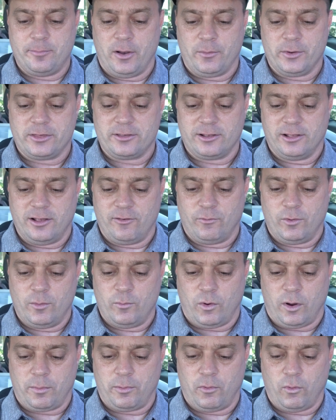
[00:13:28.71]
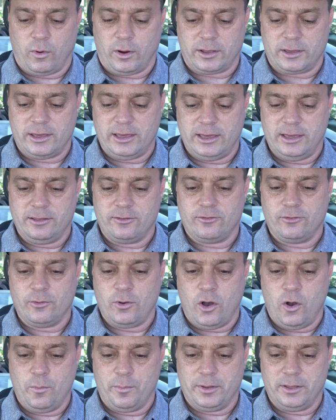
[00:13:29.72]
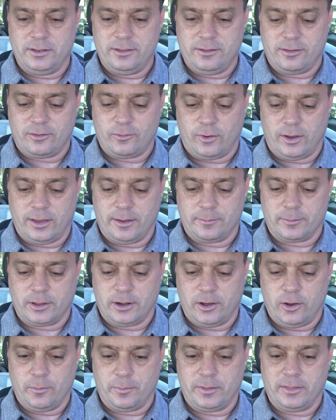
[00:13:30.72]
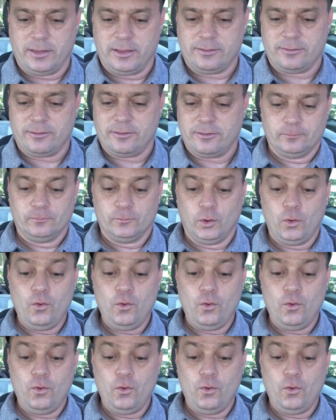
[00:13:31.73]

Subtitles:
but we still have one more port key to open, so I am going to open that.